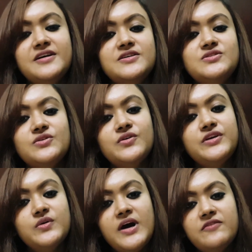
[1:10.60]
So
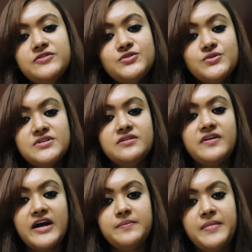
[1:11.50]
you have to choose the
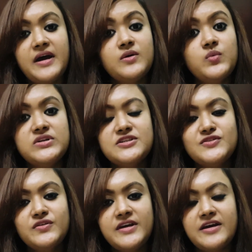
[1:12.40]
right bag which is
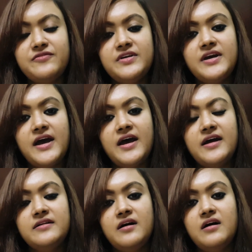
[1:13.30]
not heavy,
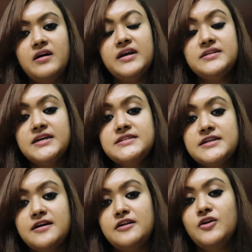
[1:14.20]
and it can
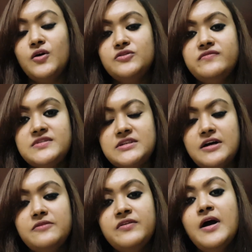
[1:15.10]
take a lot of
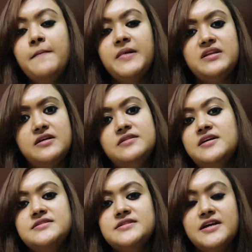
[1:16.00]
stuff but it
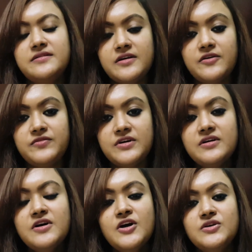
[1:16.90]
doesn't get
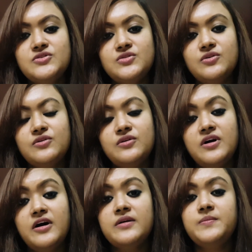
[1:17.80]
heavier. So
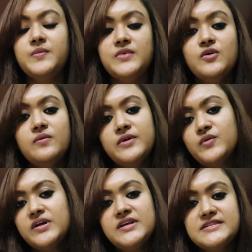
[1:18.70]
you
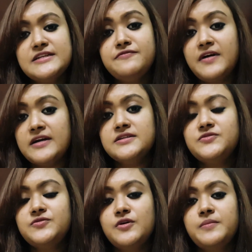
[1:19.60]
can easily find
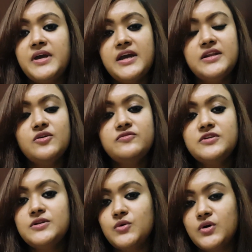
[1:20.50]
it from any of
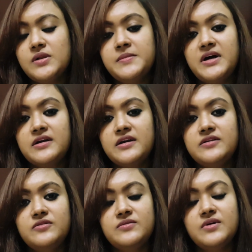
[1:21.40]
the local market,